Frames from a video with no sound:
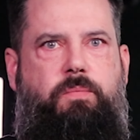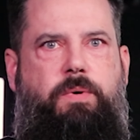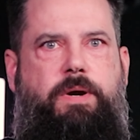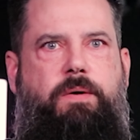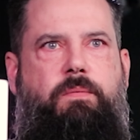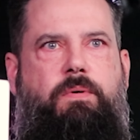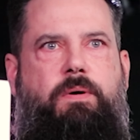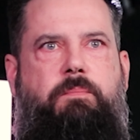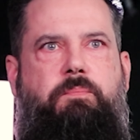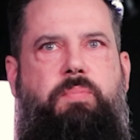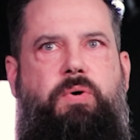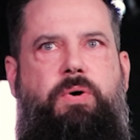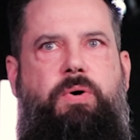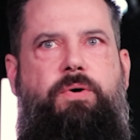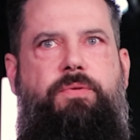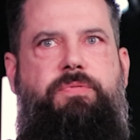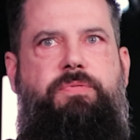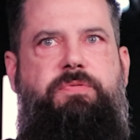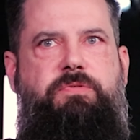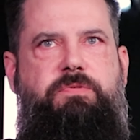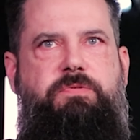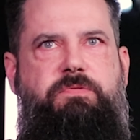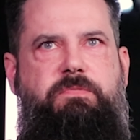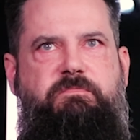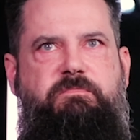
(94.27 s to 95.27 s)
We were
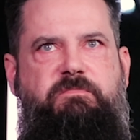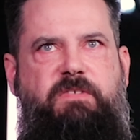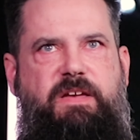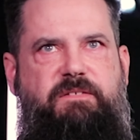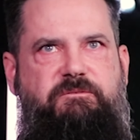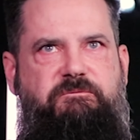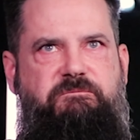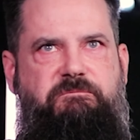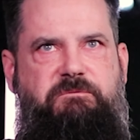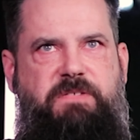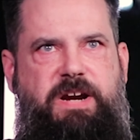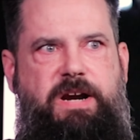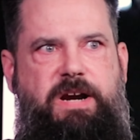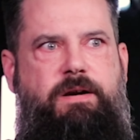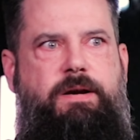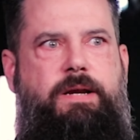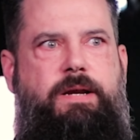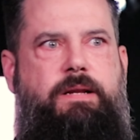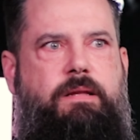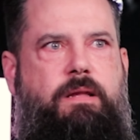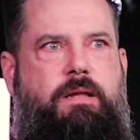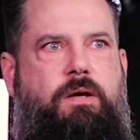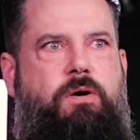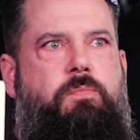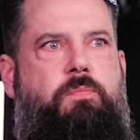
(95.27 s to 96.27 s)
both very
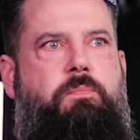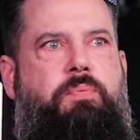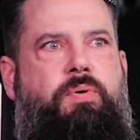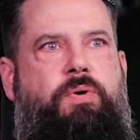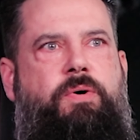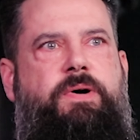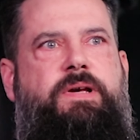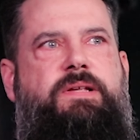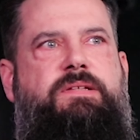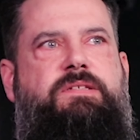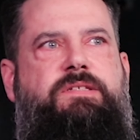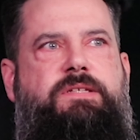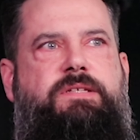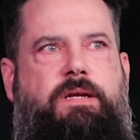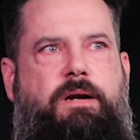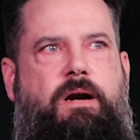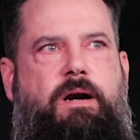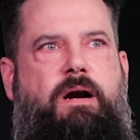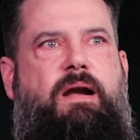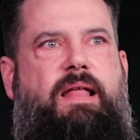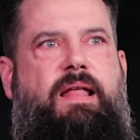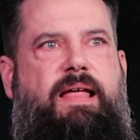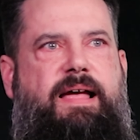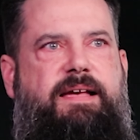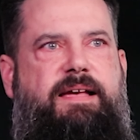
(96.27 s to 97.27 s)
low points in
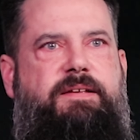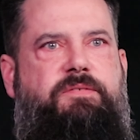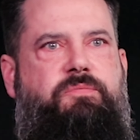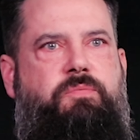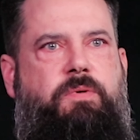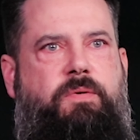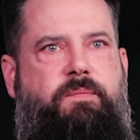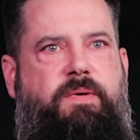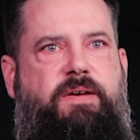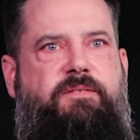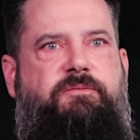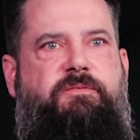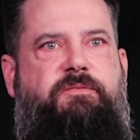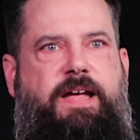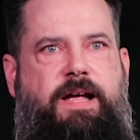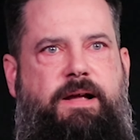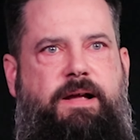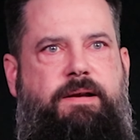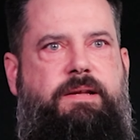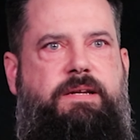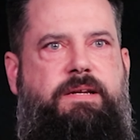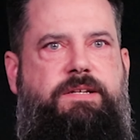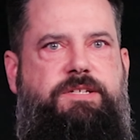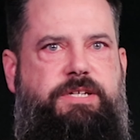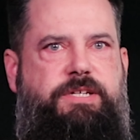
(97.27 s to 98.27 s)
our lives when we
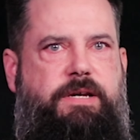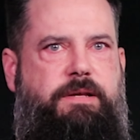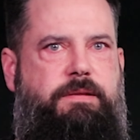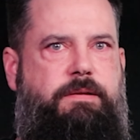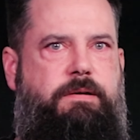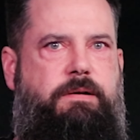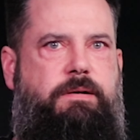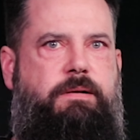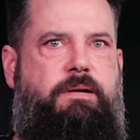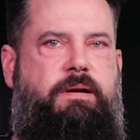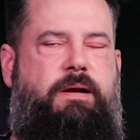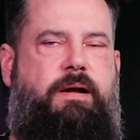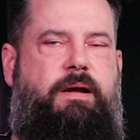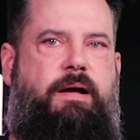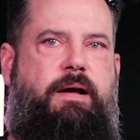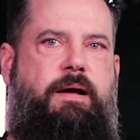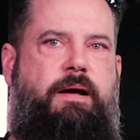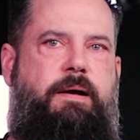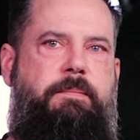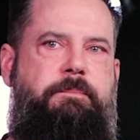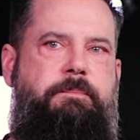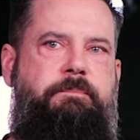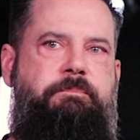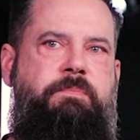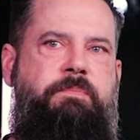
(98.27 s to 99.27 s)
found each other,
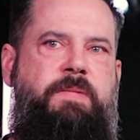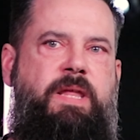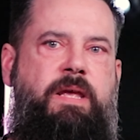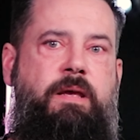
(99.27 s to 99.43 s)
um,